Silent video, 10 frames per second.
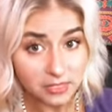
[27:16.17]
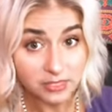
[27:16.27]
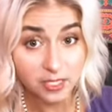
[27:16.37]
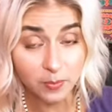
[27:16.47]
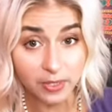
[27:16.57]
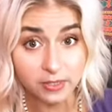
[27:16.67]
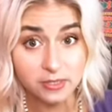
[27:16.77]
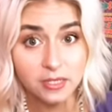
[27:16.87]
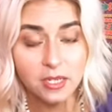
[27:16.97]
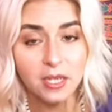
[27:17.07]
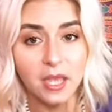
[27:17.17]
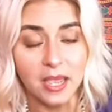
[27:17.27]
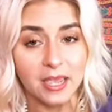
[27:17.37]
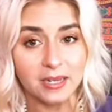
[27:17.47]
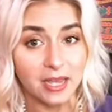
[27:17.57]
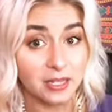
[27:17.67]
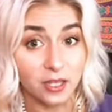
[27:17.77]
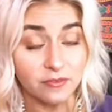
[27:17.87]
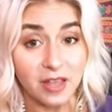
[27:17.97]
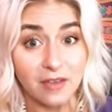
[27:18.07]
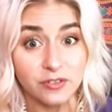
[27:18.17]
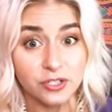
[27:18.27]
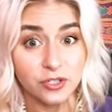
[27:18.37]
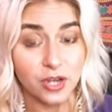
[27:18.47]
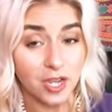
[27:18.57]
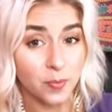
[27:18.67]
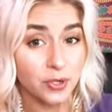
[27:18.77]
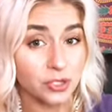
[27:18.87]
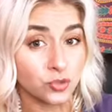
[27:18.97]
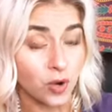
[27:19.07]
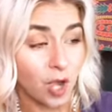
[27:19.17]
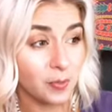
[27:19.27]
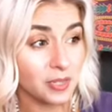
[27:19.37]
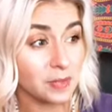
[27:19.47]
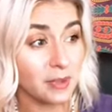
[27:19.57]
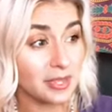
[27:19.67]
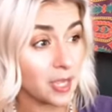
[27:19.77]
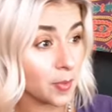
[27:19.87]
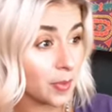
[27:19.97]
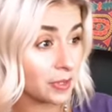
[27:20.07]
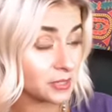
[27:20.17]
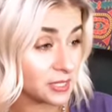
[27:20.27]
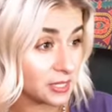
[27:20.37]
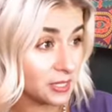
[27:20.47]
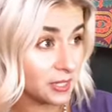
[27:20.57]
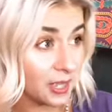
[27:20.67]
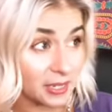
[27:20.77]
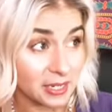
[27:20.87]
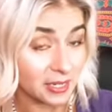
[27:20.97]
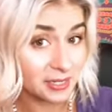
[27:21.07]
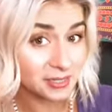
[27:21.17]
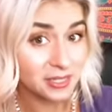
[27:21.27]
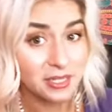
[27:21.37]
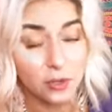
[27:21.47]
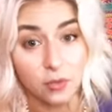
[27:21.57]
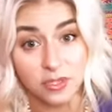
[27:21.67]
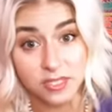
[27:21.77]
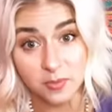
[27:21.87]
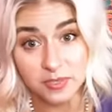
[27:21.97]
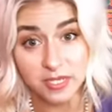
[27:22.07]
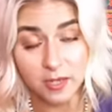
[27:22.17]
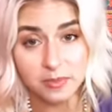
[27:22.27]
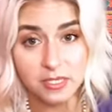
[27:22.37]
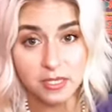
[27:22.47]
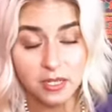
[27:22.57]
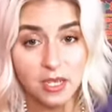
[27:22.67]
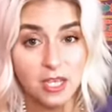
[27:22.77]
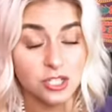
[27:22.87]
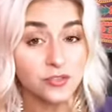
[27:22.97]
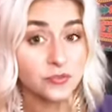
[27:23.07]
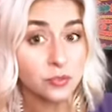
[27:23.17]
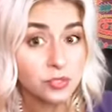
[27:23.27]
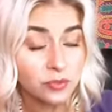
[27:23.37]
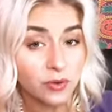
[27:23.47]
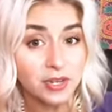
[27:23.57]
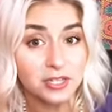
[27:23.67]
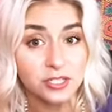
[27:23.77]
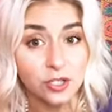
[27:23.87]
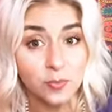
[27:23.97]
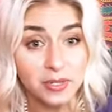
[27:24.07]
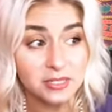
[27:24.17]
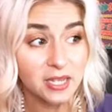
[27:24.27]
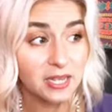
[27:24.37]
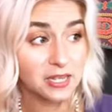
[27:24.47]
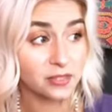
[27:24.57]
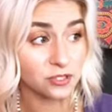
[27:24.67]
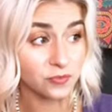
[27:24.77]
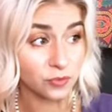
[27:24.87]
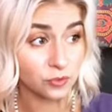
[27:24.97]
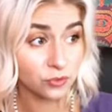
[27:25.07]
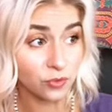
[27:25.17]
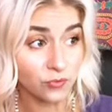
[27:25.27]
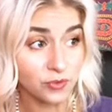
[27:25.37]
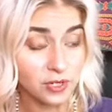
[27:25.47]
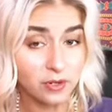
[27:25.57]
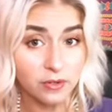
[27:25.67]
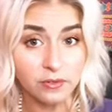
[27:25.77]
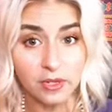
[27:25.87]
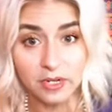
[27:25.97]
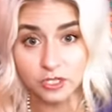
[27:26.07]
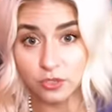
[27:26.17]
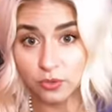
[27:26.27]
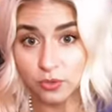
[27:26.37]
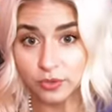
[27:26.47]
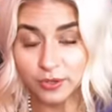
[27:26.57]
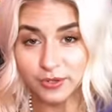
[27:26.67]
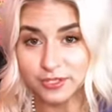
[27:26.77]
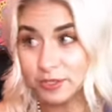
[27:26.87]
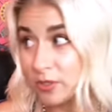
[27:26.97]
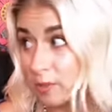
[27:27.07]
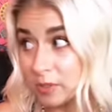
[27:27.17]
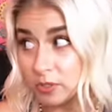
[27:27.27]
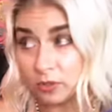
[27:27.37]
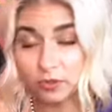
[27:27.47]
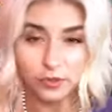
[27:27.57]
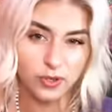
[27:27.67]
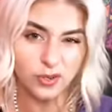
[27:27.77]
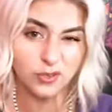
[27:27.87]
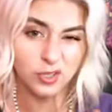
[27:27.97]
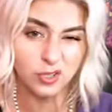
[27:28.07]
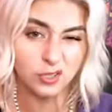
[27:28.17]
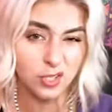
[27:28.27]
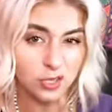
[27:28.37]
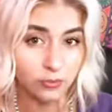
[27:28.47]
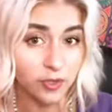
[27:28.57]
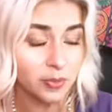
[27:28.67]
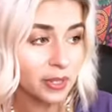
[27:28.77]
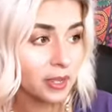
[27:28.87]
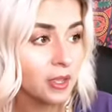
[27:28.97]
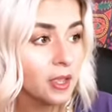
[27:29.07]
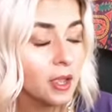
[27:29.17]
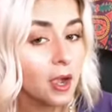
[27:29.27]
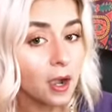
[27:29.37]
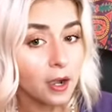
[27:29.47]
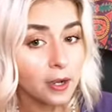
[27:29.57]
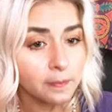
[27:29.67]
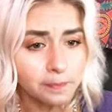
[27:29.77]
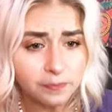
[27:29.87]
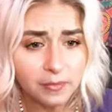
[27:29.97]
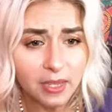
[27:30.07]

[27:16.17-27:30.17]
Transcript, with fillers: sleep aids. And I love lavender. I could put a drop in my chamomile tea at night or a sleepy time tea, diffuse it right next to your bedside in the diffuser over here that I showed earlier, Instagram I showed it earlier, you can get the replay. Um,